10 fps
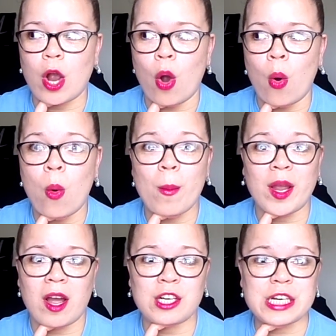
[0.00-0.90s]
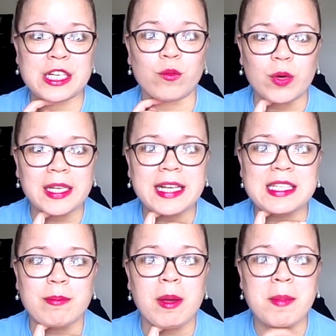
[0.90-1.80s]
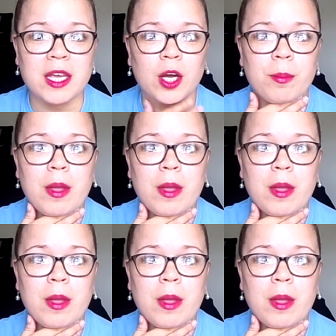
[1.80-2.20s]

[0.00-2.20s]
oh my gosh, I didn't realize that my makeup